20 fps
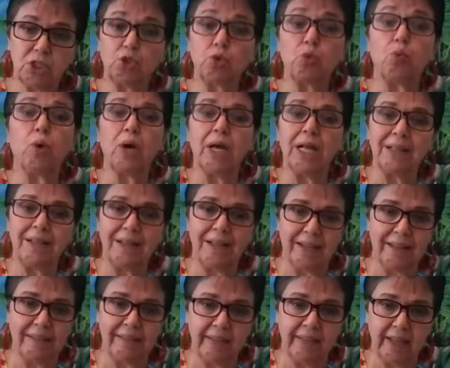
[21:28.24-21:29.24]
dwell
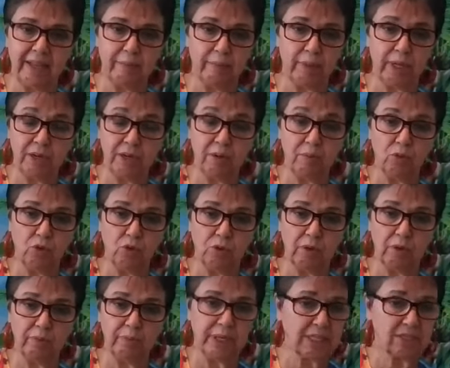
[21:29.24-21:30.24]
on them
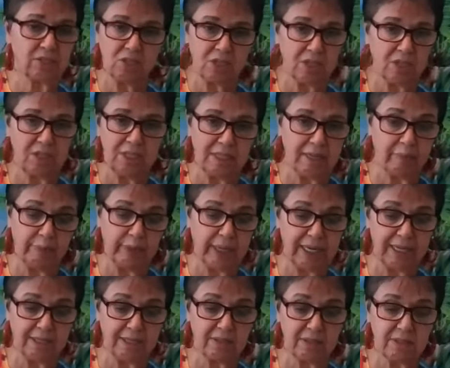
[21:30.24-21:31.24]
anymore, because they're in the
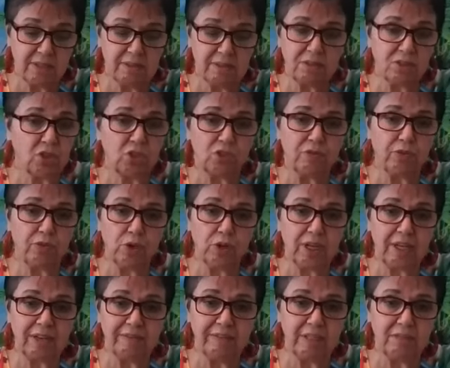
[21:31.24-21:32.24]
past. They're
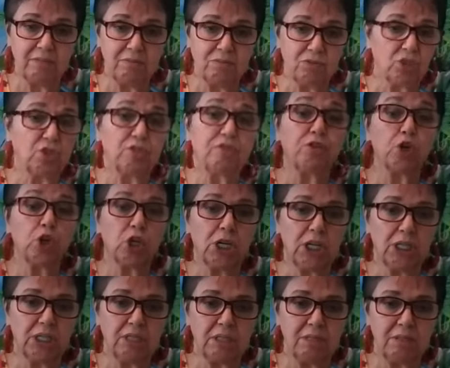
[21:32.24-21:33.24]
forgiven. They're
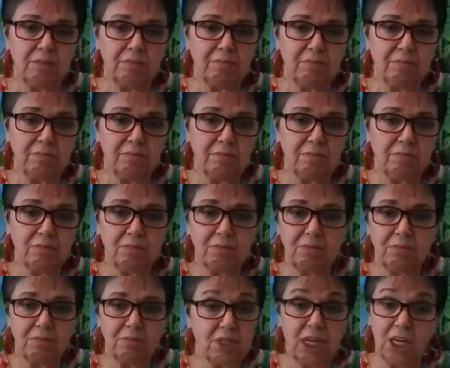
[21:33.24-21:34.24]
forgotten.
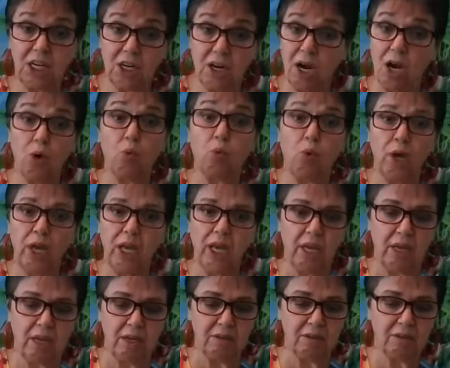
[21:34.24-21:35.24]
They're
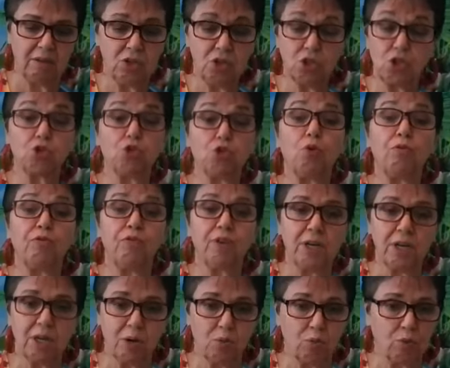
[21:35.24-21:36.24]
away, so
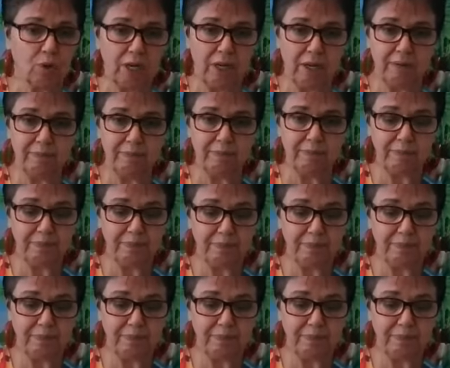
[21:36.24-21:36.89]
far away.